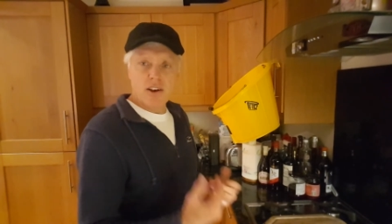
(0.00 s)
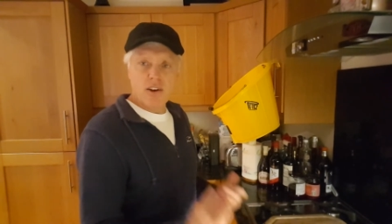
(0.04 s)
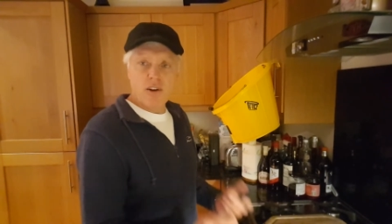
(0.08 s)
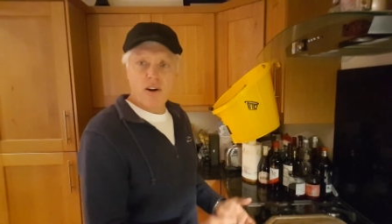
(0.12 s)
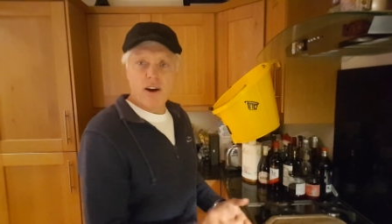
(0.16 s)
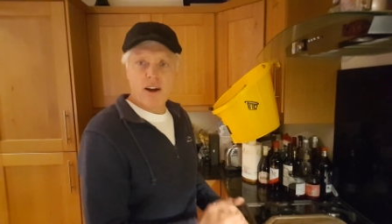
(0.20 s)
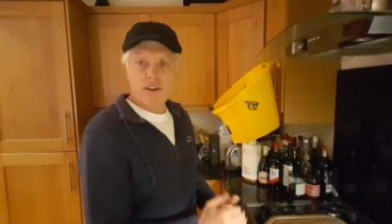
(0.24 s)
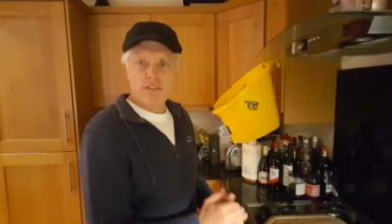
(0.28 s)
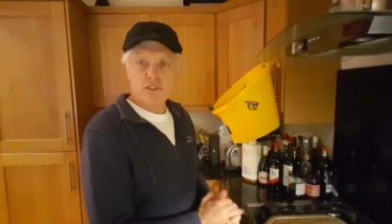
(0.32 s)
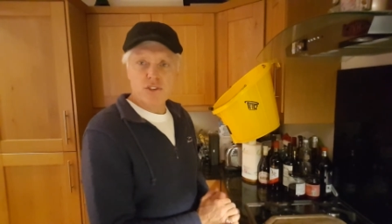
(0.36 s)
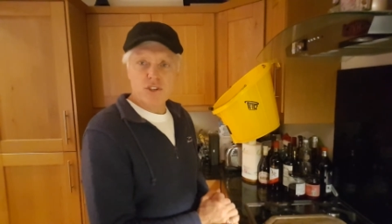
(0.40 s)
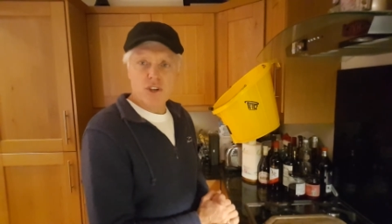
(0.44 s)

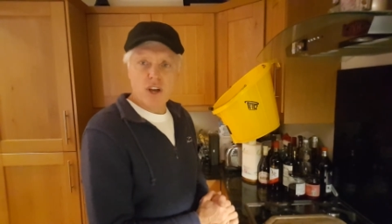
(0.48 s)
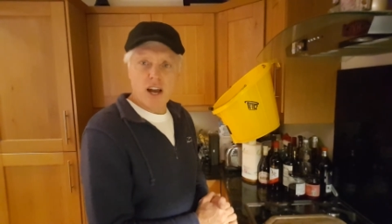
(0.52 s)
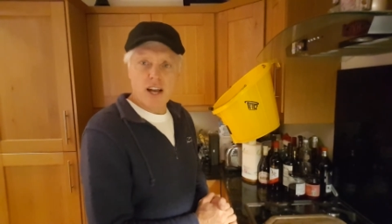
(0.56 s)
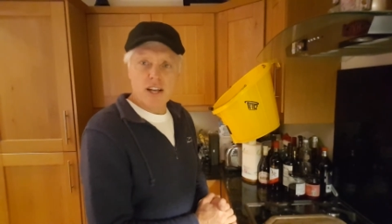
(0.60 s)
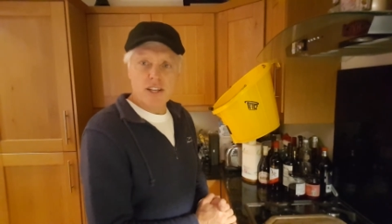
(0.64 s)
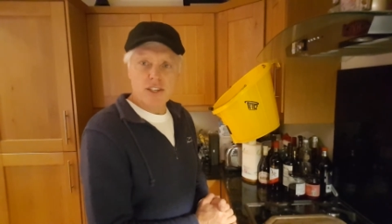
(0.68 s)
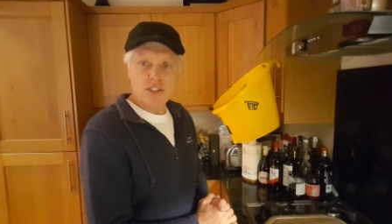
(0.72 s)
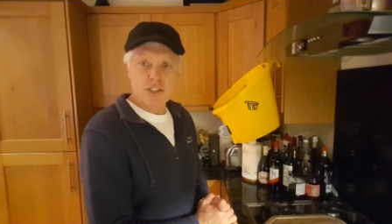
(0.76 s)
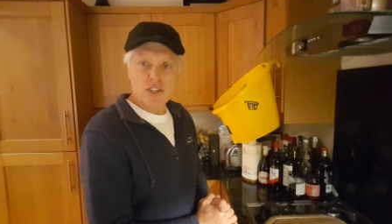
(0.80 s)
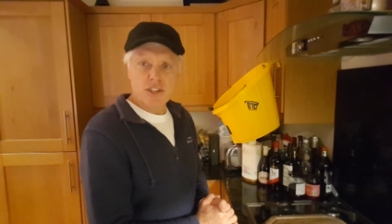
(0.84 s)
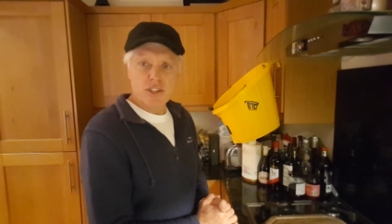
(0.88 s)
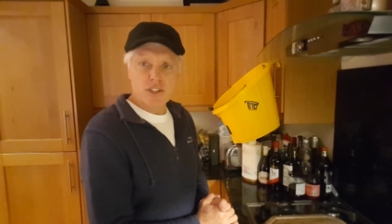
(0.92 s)
life
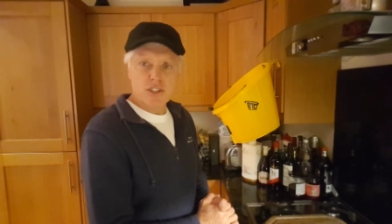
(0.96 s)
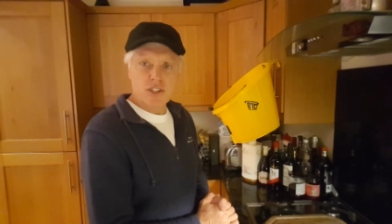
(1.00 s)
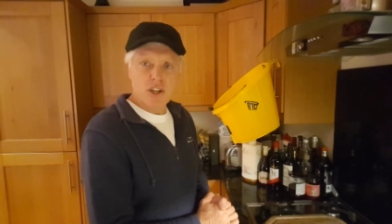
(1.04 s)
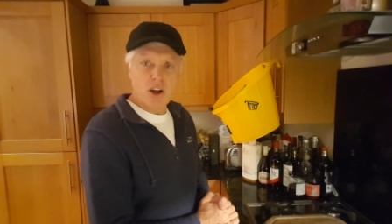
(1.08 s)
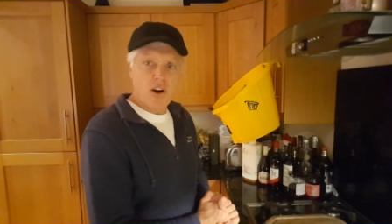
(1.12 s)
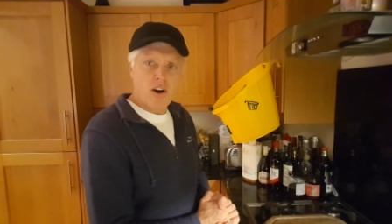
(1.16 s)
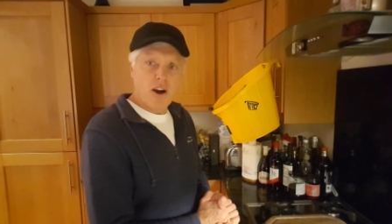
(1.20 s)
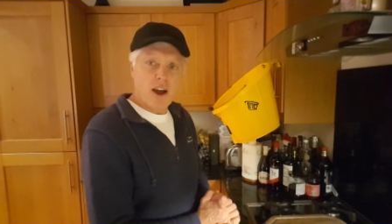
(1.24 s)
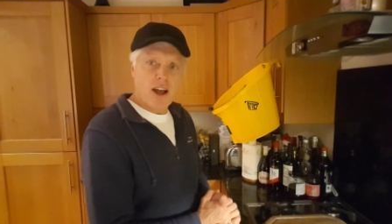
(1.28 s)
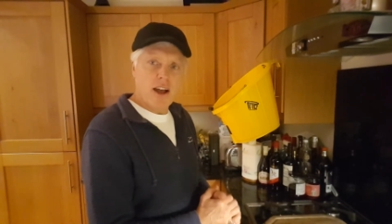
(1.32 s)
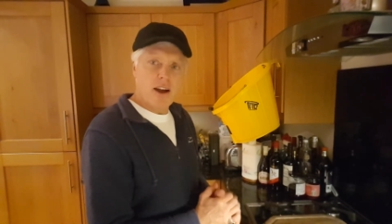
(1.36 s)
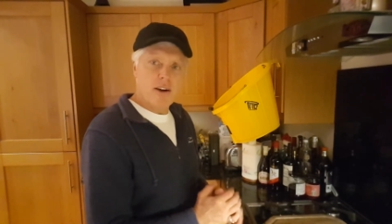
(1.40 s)
changing
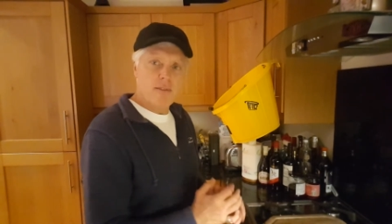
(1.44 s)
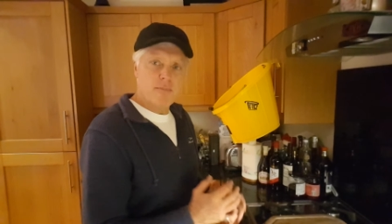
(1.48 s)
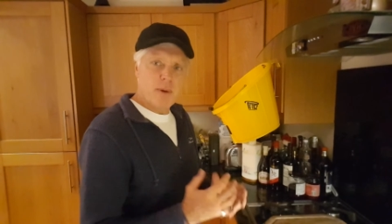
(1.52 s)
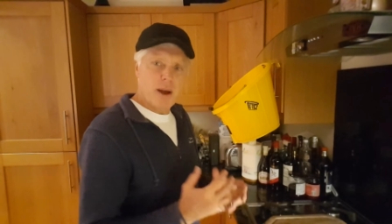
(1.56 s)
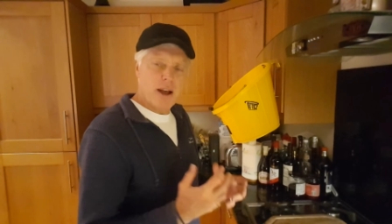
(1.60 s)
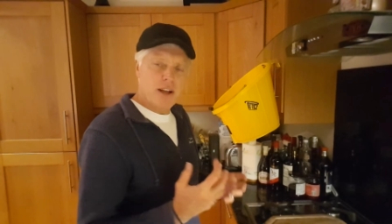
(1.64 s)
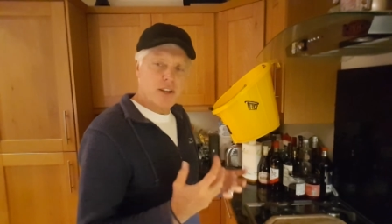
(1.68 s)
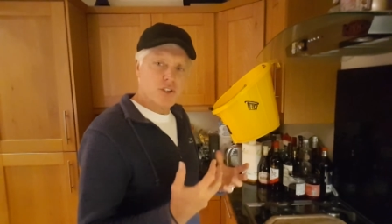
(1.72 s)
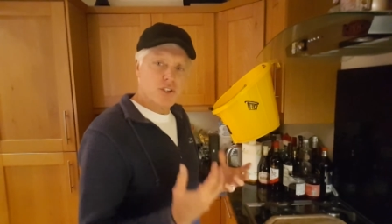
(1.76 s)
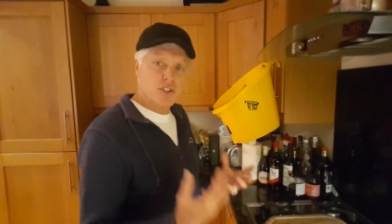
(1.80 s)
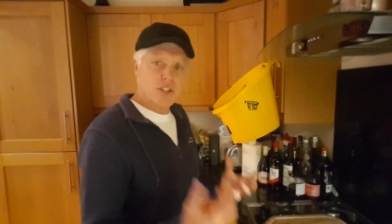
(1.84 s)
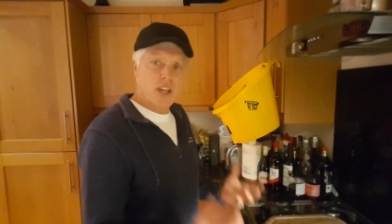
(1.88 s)
diet
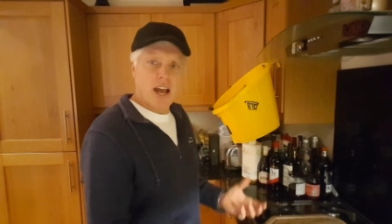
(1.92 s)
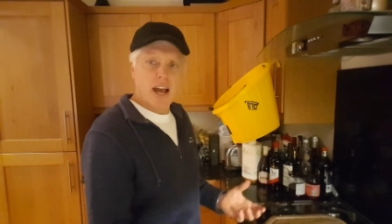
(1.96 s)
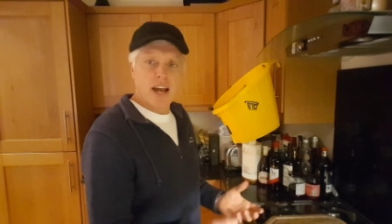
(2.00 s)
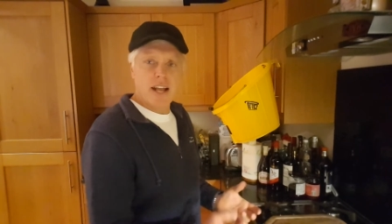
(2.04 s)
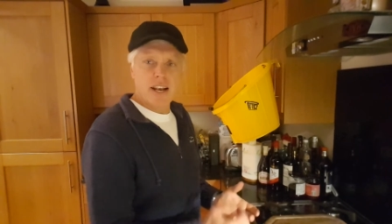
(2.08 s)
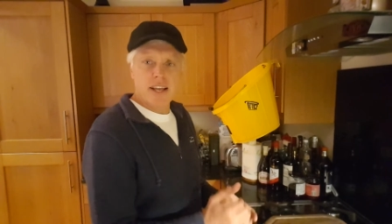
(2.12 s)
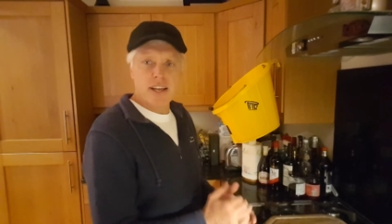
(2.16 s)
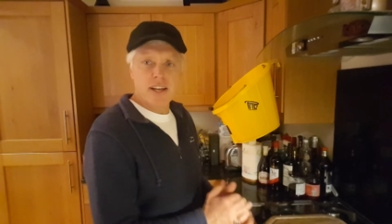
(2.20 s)
about staying